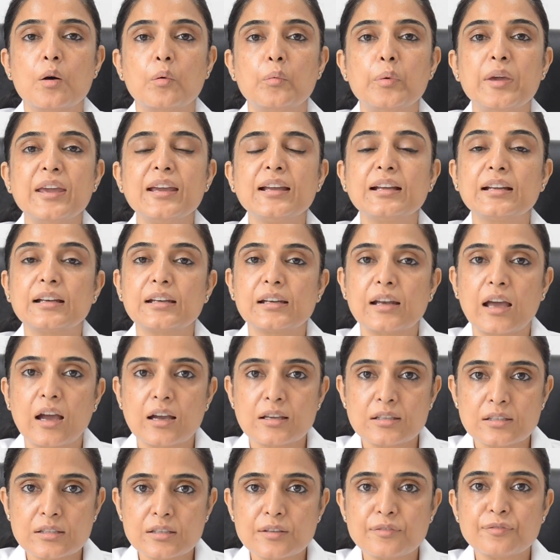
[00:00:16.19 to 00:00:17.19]
We
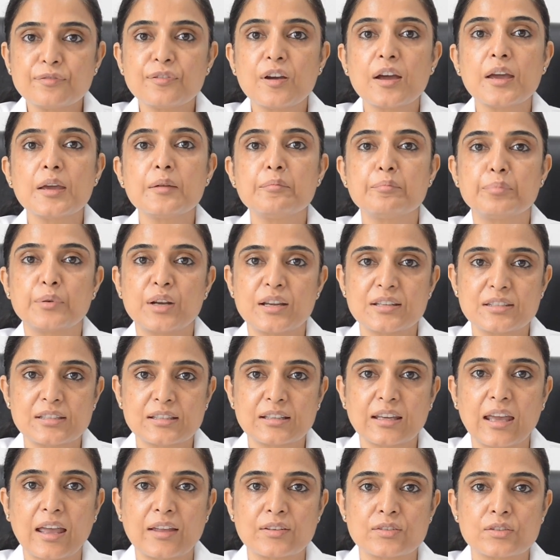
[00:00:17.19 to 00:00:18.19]
classify
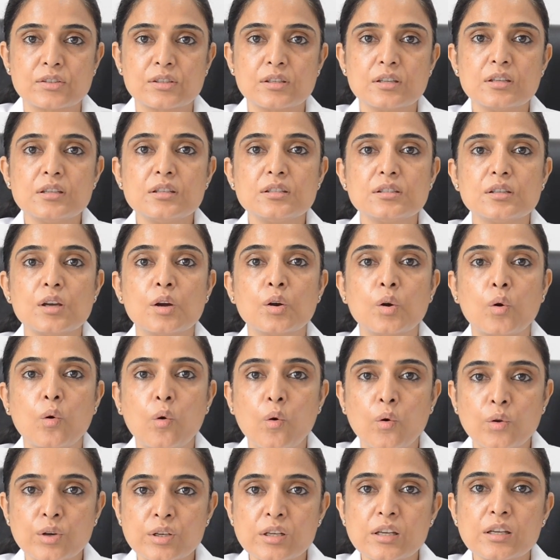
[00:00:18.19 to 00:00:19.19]
breast cancers
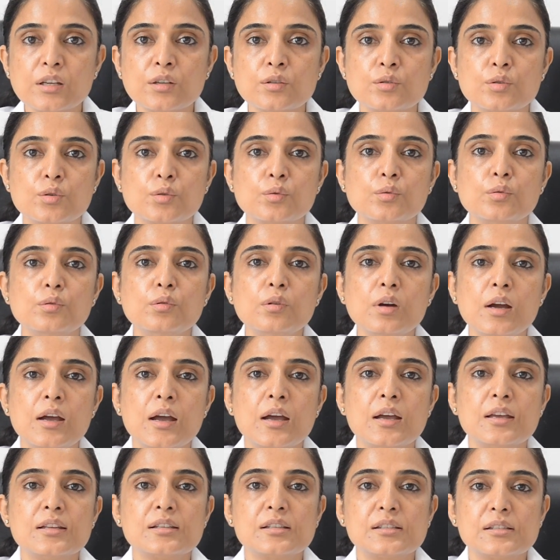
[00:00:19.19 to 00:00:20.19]
according to
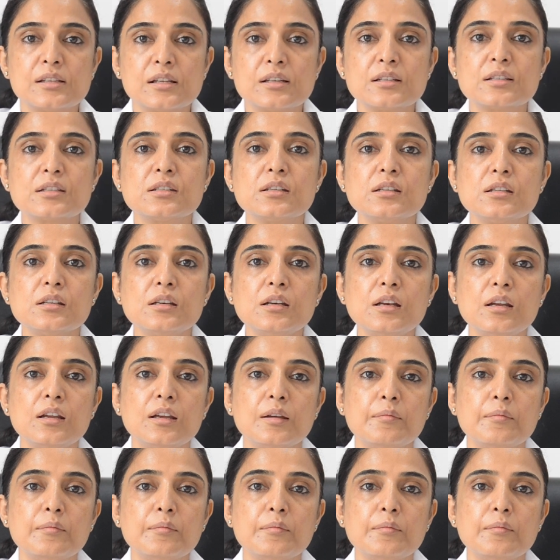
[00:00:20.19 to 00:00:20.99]
certain